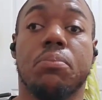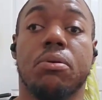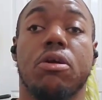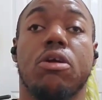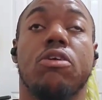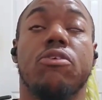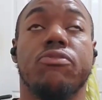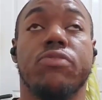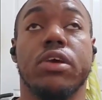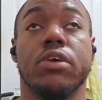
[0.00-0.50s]

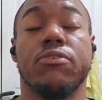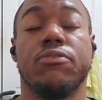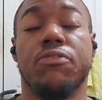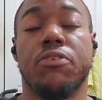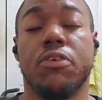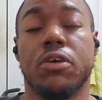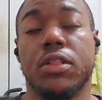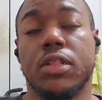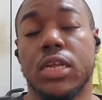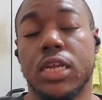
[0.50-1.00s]
perfect
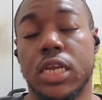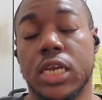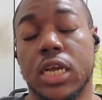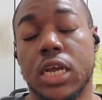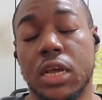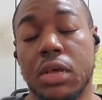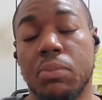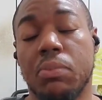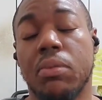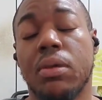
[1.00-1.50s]
for the
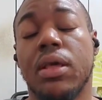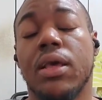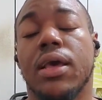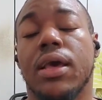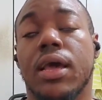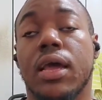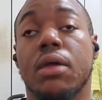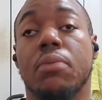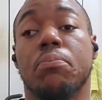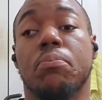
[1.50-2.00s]
gym
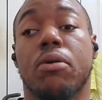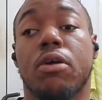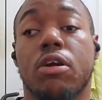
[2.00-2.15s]
and